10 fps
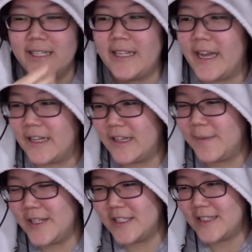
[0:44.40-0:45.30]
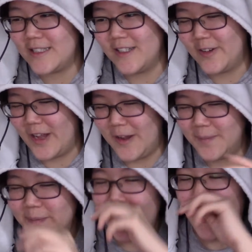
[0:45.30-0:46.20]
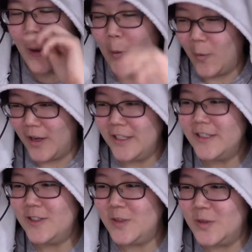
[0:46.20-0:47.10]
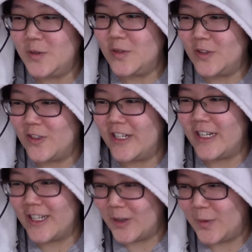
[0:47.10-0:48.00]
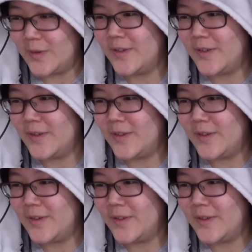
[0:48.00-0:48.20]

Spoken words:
Yeah, let me just. Okay. 1, 2, 3, go.